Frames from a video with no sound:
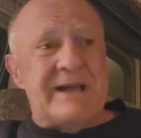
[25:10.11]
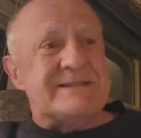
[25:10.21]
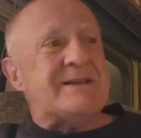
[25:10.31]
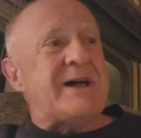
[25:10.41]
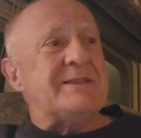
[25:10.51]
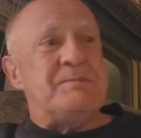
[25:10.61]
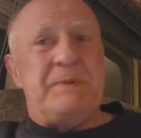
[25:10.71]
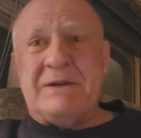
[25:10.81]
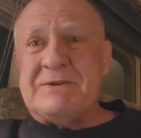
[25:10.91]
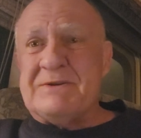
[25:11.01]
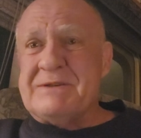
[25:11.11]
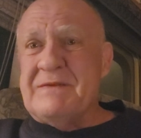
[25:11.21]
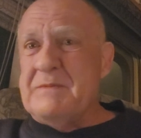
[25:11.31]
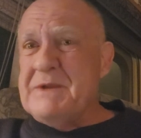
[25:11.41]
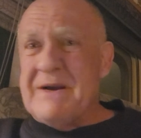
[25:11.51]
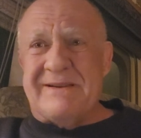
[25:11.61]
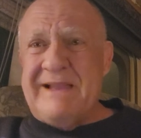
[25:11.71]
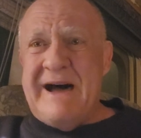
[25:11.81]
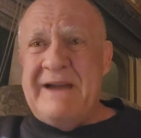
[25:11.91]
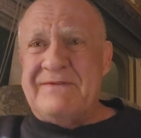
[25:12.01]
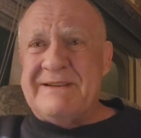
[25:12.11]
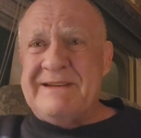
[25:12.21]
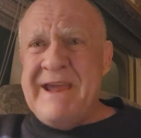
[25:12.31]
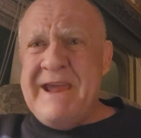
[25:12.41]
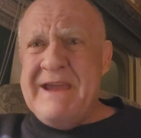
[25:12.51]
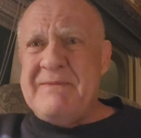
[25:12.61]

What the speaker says: I saw the pictures of them. They're alive today,